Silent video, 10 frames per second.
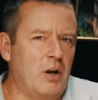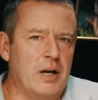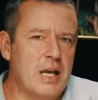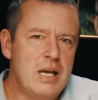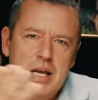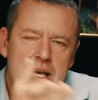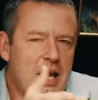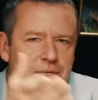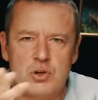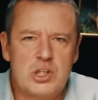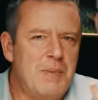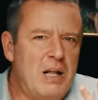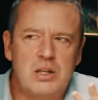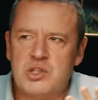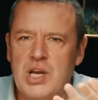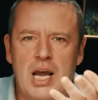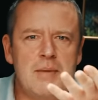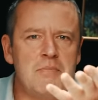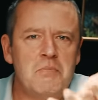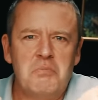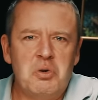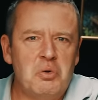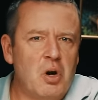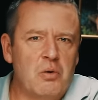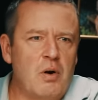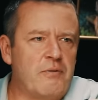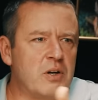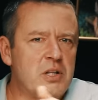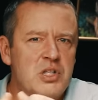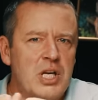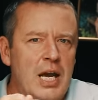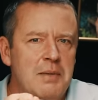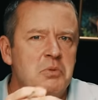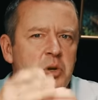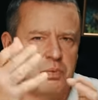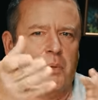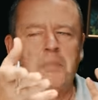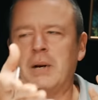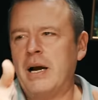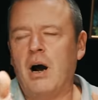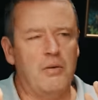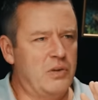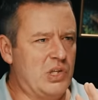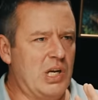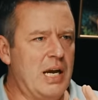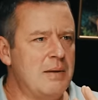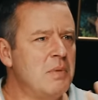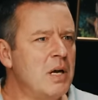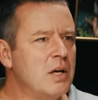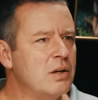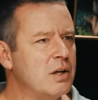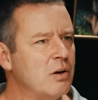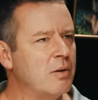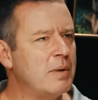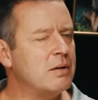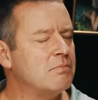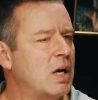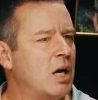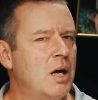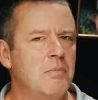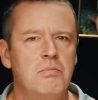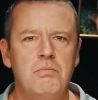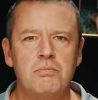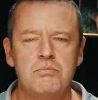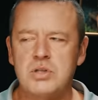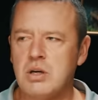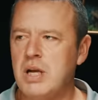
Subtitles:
of like, if you smell the same, you look roughly the same, you probably are the same. You know what I mean? So